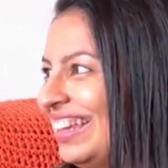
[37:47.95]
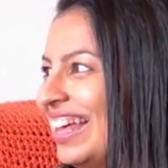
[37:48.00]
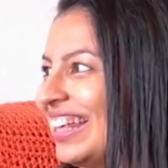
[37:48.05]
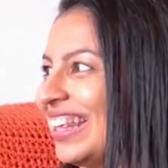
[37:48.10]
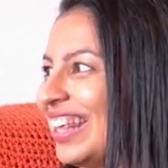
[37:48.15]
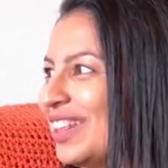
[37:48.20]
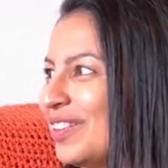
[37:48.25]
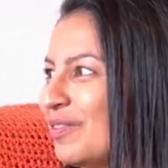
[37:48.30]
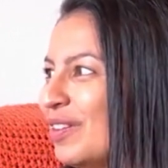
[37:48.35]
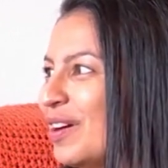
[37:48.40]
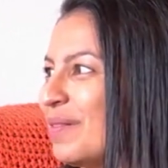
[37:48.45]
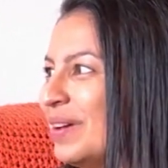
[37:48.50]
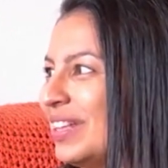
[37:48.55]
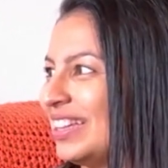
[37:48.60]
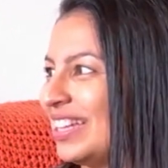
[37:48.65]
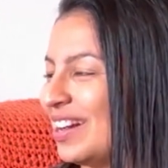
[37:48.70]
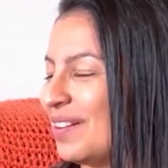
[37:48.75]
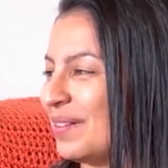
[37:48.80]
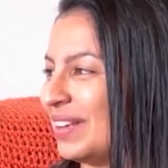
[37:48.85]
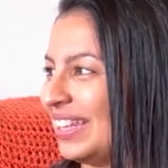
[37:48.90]
That is very
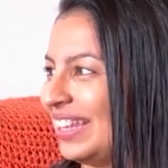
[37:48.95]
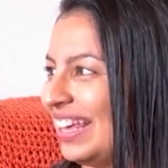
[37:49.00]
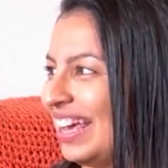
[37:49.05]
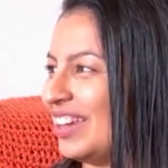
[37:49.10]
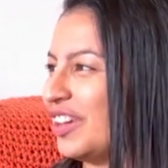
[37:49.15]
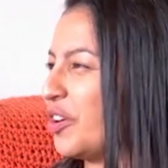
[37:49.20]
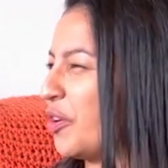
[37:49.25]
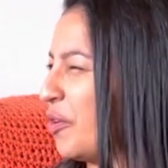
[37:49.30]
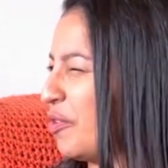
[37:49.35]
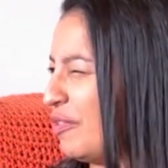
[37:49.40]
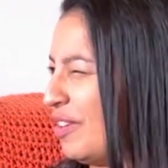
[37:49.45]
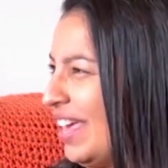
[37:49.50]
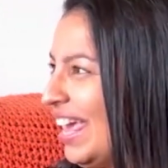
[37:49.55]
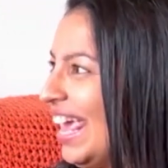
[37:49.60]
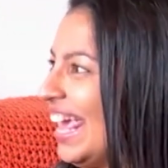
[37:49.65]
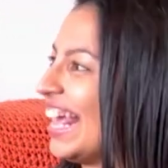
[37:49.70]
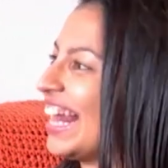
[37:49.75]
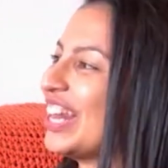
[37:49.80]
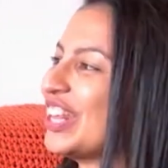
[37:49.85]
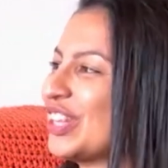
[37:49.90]
interesting. I don't know if in
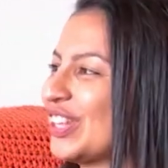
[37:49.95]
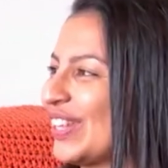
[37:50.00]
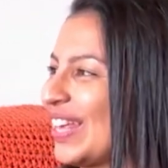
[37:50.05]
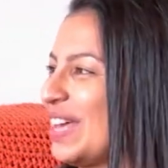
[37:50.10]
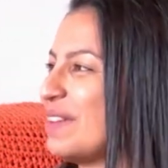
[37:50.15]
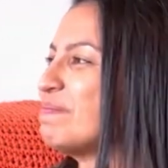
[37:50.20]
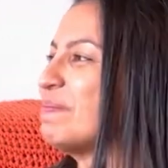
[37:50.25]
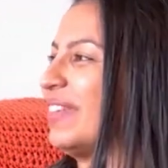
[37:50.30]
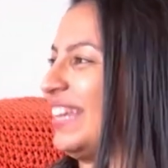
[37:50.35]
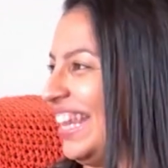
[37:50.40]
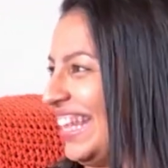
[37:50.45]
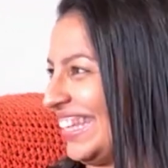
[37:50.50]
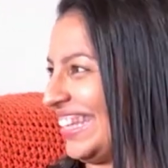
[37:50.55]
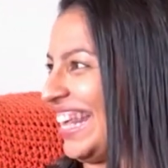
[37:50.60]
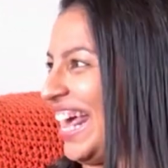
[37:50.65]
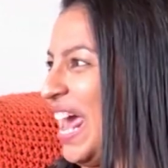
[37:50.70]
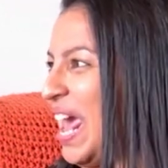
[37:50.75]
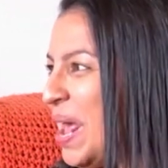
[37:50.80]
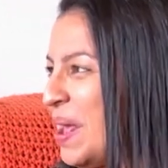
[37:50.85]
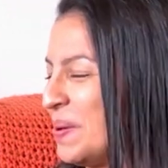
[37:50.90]
English can be the
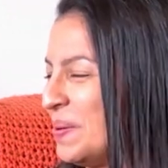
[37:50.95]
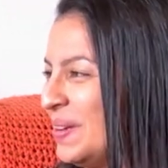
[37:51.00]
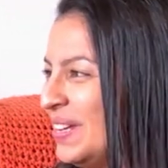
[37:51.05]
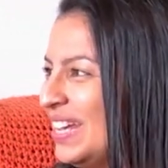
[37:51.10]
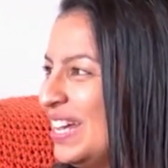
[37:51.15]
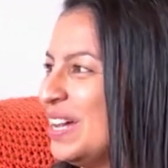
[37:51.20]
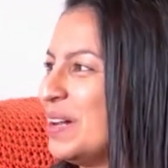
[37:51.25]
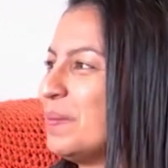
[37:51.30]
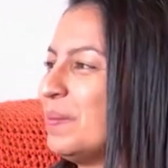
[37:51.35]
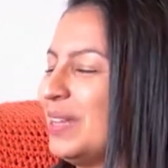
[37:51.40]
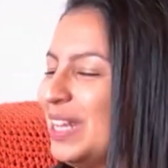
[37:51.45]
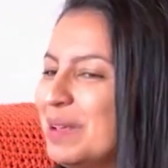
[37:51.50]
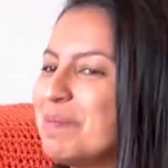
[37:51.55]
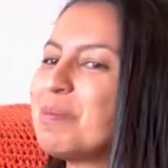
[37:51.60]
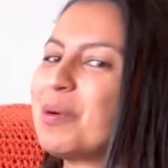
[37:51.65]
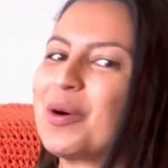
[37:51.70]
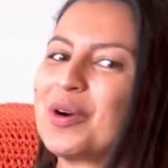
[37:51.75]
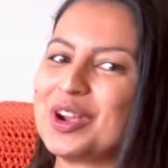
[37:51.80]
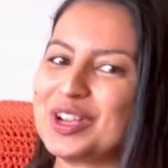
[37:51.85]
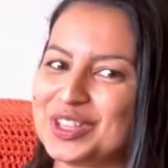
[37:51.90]
same, but in
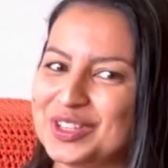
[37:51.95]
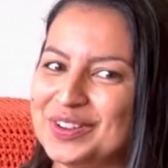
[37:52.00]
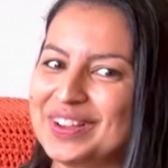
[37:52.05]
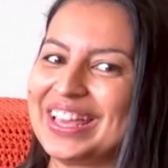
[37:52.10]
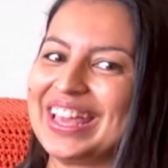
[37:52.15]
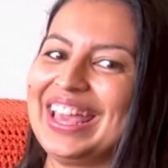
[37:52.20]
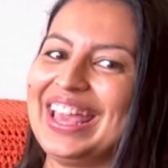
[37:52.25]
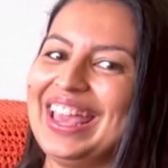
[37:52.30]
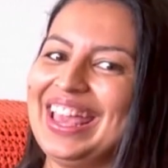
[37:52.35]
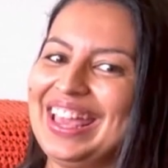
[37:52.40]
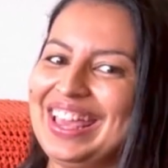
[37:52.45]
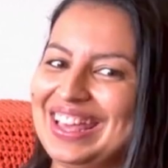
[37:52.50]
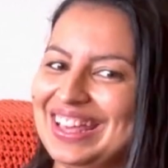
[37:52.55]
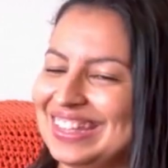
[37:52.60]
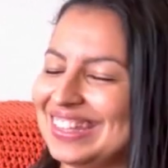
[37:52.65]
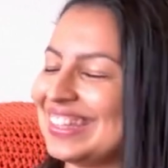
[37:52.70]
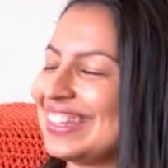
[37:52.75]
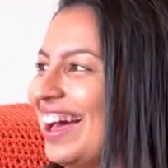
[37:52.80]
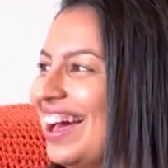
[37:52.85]
Portuguese...